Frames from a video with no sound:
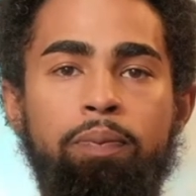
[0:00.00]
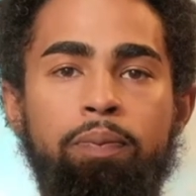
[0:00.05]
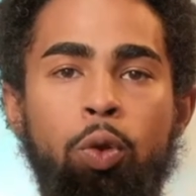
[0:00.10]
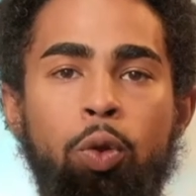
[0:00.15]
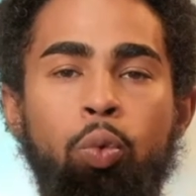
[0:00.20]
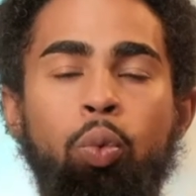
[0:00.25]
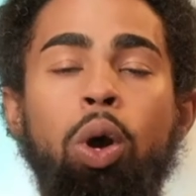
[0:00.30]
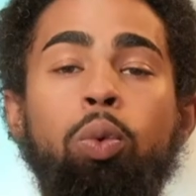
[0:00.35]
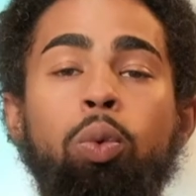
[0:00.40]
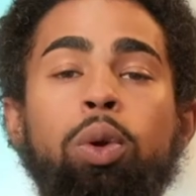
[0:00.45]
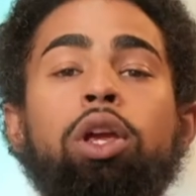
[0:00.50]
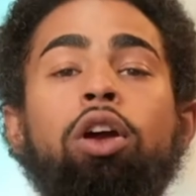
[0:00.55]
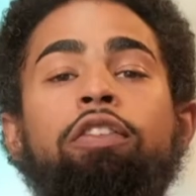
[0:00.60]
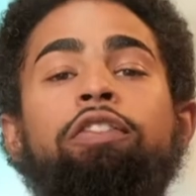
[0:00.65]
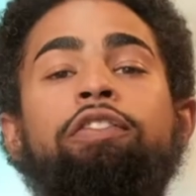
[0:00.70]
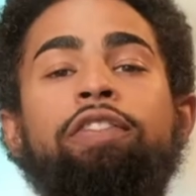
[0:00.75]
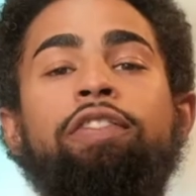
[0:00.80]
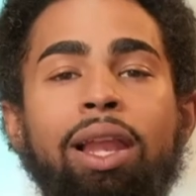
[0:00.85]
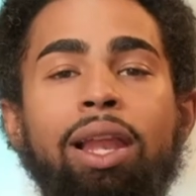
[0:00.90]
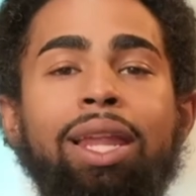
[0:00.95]
what we are
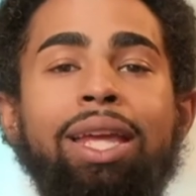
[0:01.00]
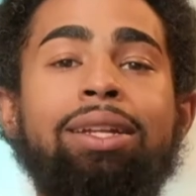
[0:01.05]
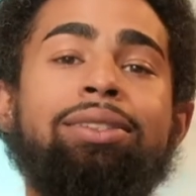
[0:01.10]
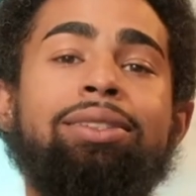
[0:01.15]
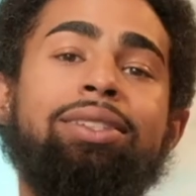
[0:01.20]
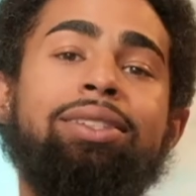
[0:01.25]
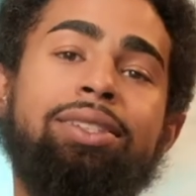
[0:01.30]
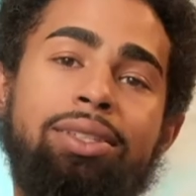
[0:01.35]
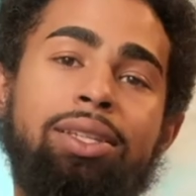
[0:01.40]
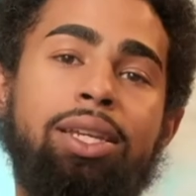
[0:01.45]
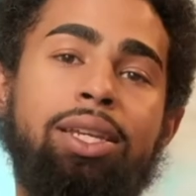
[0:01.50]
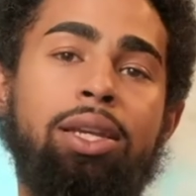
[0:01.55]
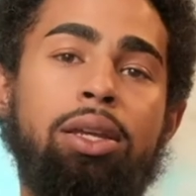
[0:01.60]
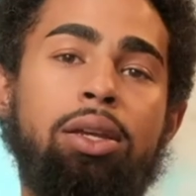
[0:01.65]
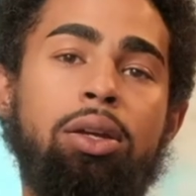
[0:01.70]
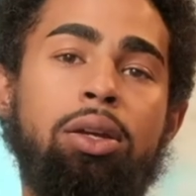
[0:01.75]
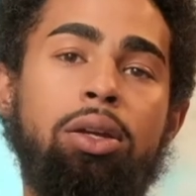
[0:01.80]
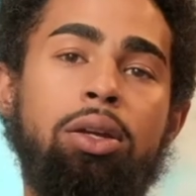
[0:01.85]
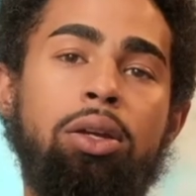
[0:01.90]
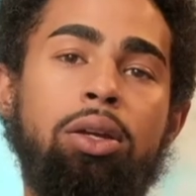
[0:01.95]
failing to see,
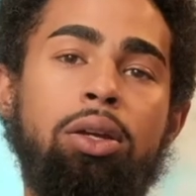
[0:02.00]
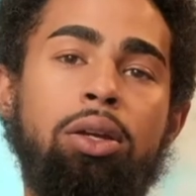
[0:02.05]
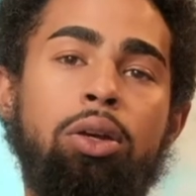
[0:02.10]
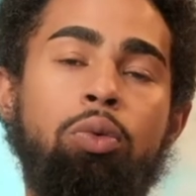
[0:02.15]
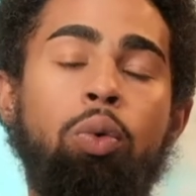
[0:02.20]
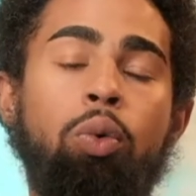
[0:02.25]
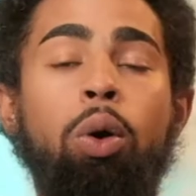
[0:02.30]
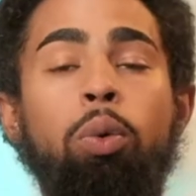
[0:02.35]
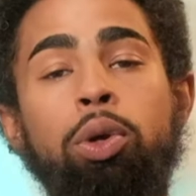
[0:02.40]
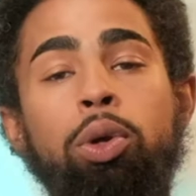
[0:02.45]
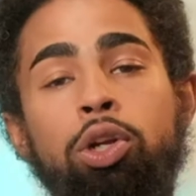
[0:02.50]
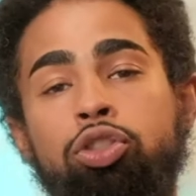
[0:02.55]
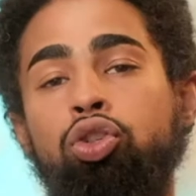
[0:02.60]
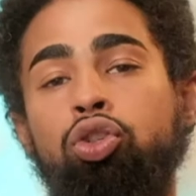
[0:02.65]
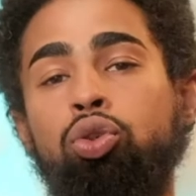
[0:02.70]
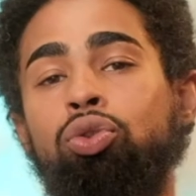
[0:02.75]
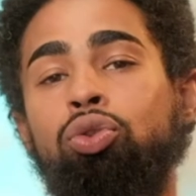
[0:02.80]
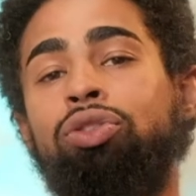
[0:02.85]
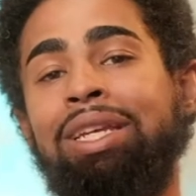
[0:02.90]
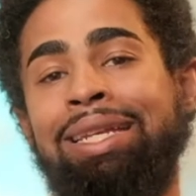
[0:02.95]
what we are
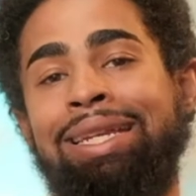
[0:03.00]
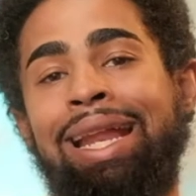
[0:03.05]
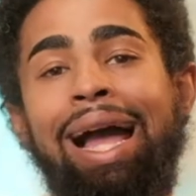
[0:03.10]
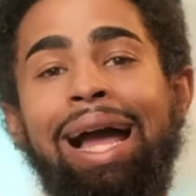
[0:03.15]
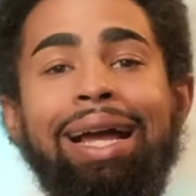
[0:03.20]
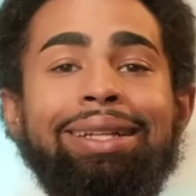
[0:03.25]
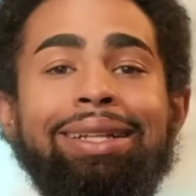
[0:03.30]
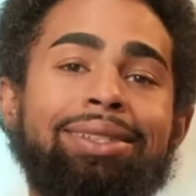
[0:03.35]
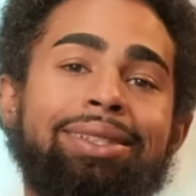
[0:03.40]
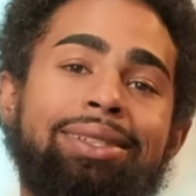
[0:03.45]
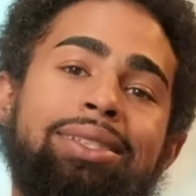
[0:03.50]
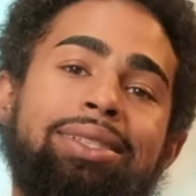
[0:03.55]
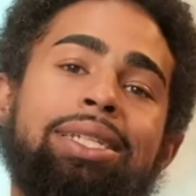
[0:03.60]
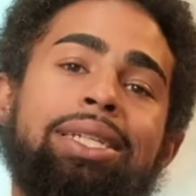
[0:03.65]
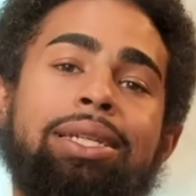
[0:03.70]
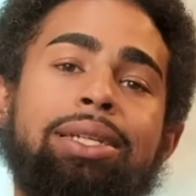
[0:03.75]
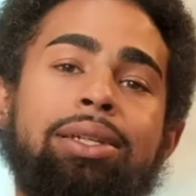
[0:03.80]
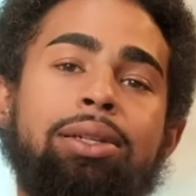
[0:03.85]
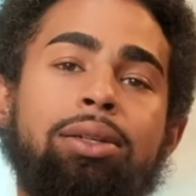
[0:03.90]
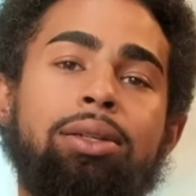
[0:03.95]
choosing not to see,
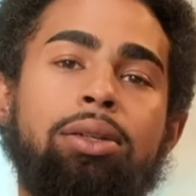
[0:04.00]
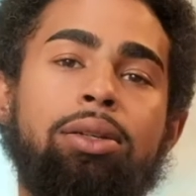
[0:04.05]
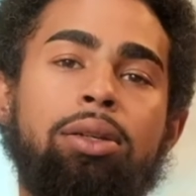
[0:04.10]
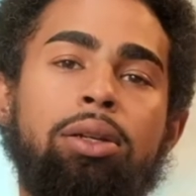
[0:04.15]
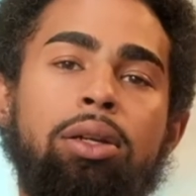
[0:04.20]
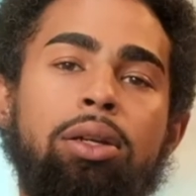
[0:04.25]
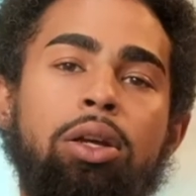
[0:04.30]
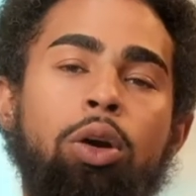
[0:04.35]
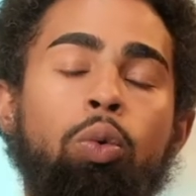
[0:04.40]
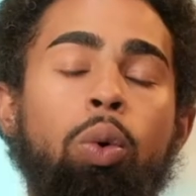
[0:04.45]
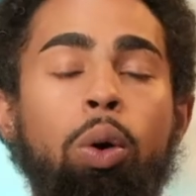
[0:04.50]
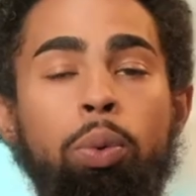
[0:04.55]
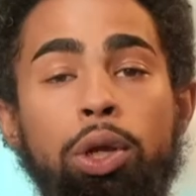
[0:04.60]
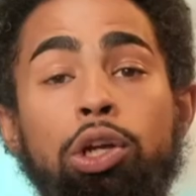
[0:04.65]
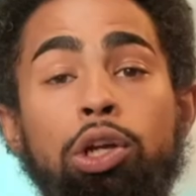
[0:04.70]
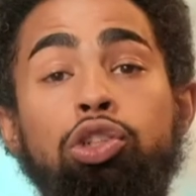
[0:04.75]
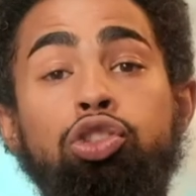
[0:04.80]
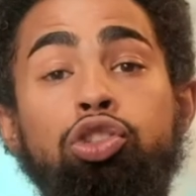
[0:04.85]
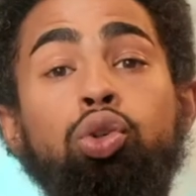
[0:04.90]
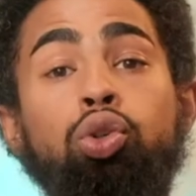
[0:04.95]
what we are
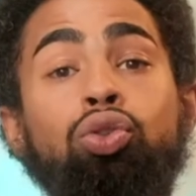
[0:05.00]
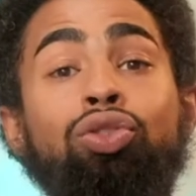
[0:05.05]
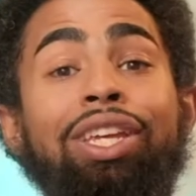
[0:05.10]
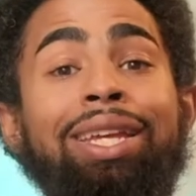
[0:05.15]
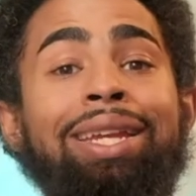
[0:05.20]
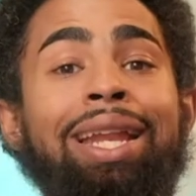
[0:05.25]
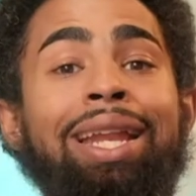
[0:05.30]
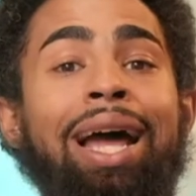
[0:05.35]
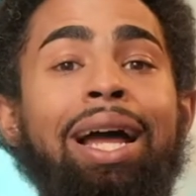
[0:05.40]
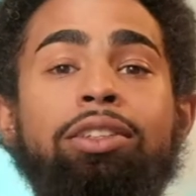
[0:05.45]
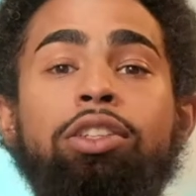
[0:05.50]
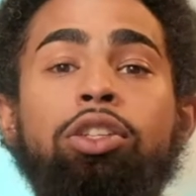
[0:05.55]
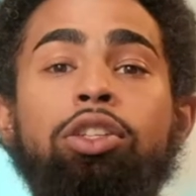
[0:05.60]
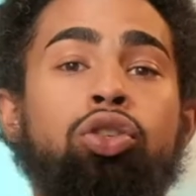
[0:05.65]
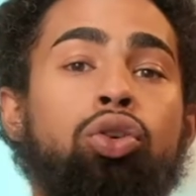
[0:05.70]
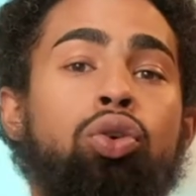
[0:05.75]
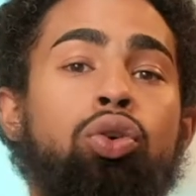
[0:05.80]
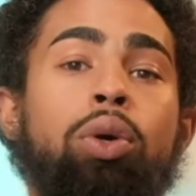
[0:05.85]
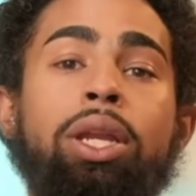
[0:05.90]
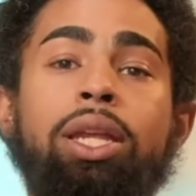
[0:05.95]
choosing not to
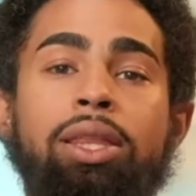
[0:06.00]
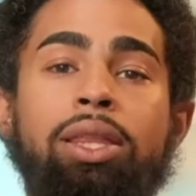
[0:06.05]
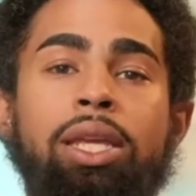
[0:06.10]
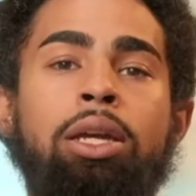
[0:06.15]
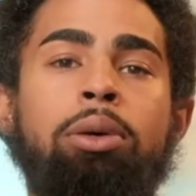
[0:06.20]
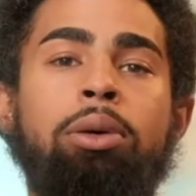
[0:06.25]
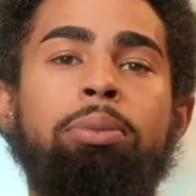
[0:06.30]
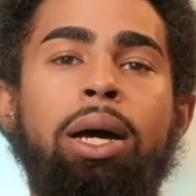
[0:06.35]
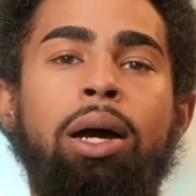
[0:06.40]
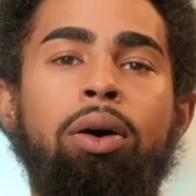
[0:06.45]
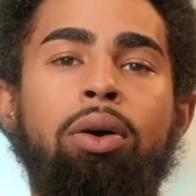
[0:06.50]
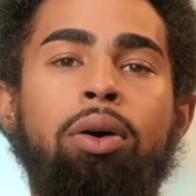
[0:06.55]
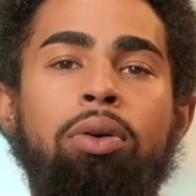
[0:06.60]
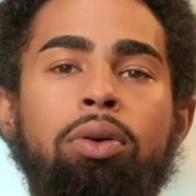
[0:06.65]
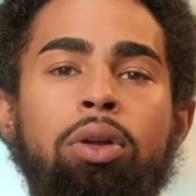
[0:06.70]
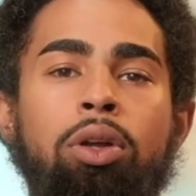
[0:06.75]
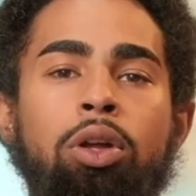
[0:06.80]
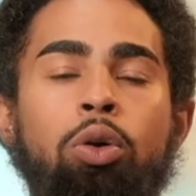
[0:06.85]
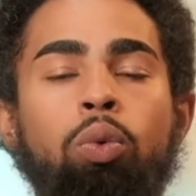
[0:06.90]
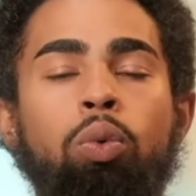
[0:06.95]
do anything about,
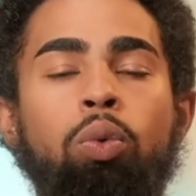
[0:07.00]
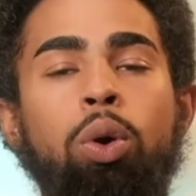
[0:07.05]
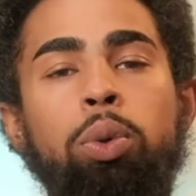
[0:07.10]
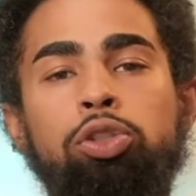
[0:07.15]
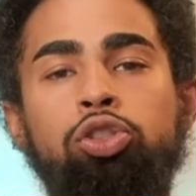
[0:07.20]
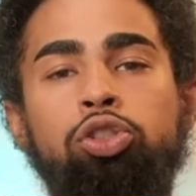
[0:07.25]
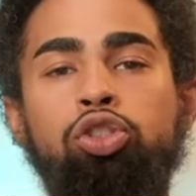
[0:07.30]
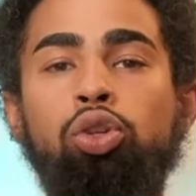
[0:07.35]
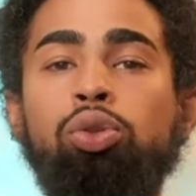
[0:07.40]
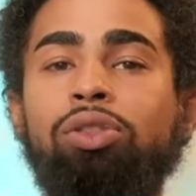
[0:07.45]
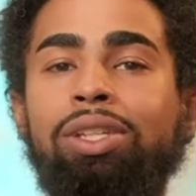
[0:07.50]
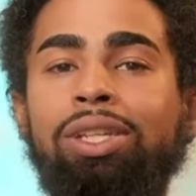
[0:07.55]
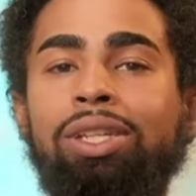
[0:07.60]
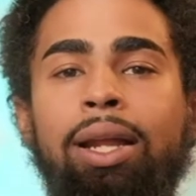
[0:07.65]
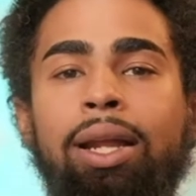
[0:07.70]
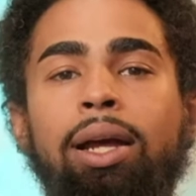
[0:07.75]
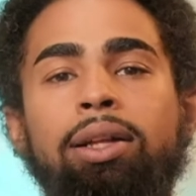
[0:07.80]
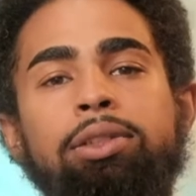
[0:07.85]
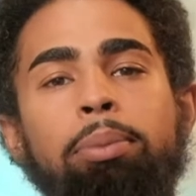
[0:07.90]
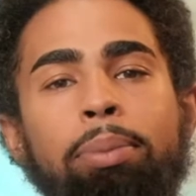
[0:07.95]
what we are choosing
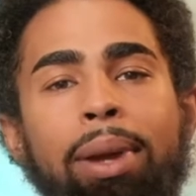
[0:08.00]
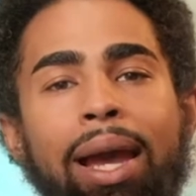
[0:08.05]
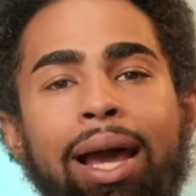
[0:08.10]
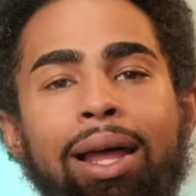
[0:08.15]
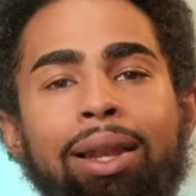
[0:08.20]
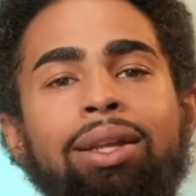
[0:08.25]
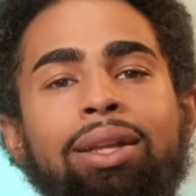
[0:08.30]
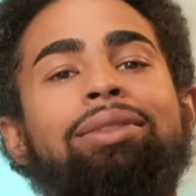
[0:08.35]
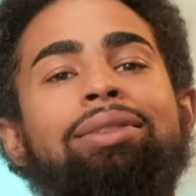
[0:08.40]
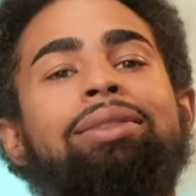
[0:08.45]
not to balance.